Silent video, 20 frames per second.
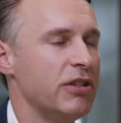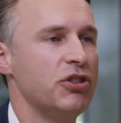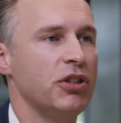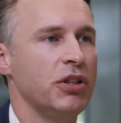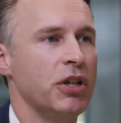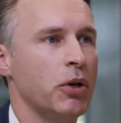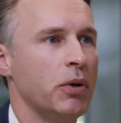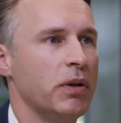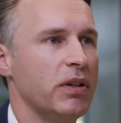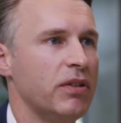
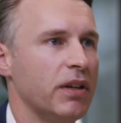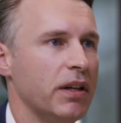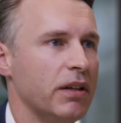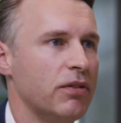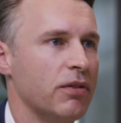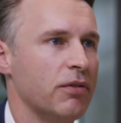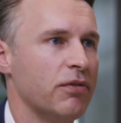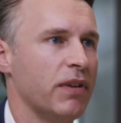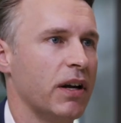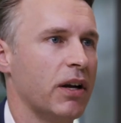ingenuity
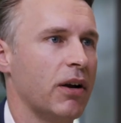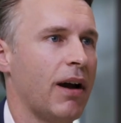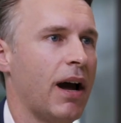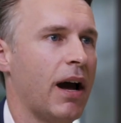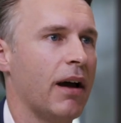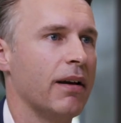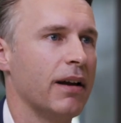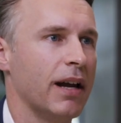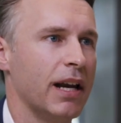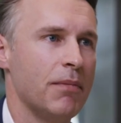to figure
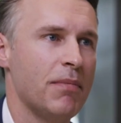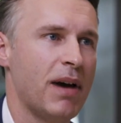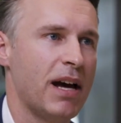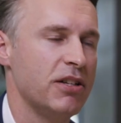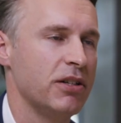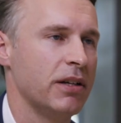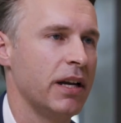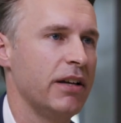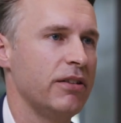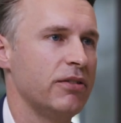out, and
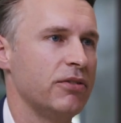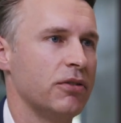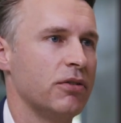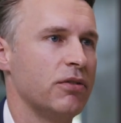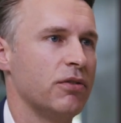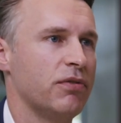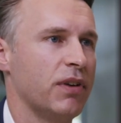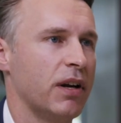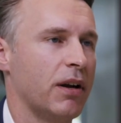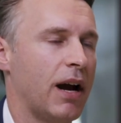imagination
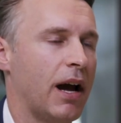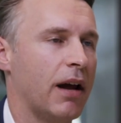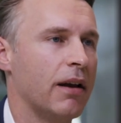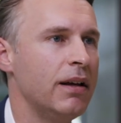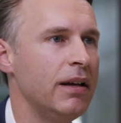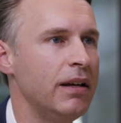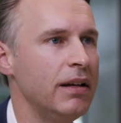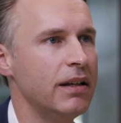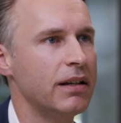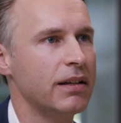to figure out
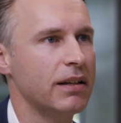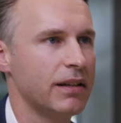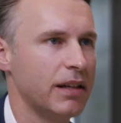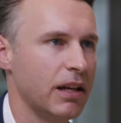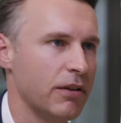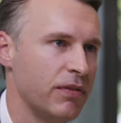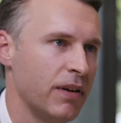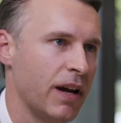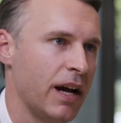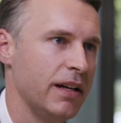
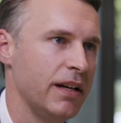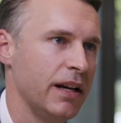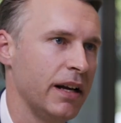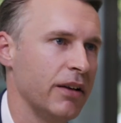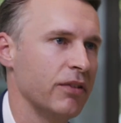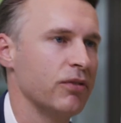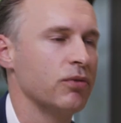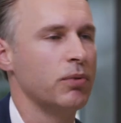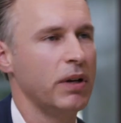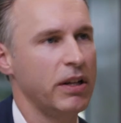different
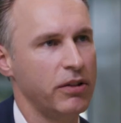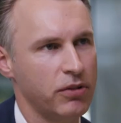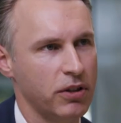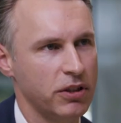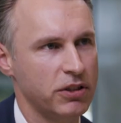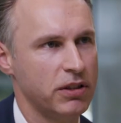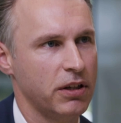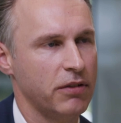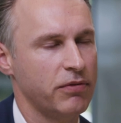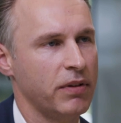ideas,
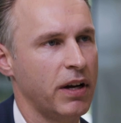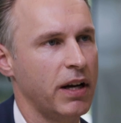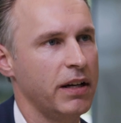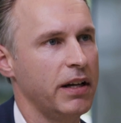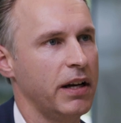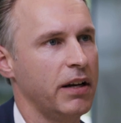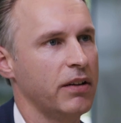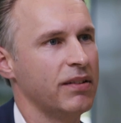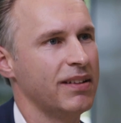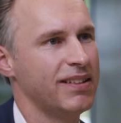research different
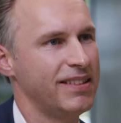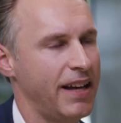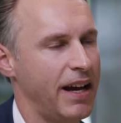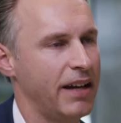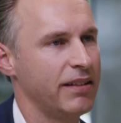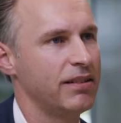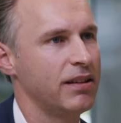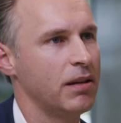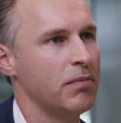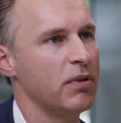ideas, and
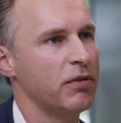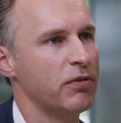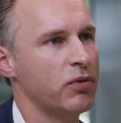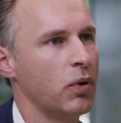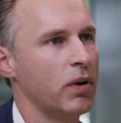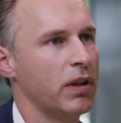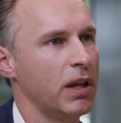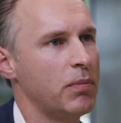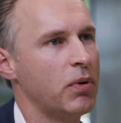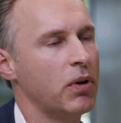test them
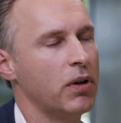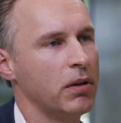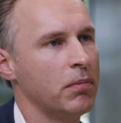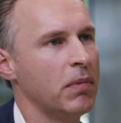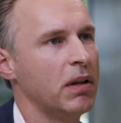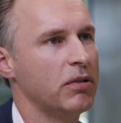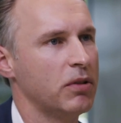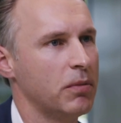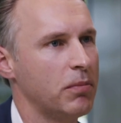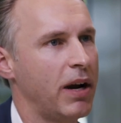before they put them
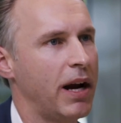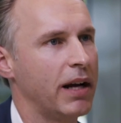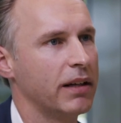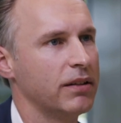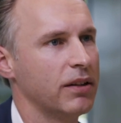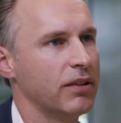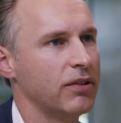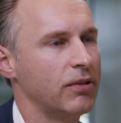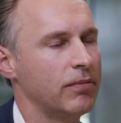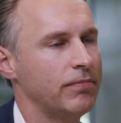into
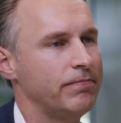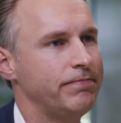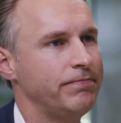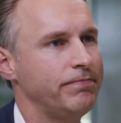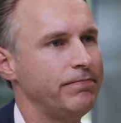practice.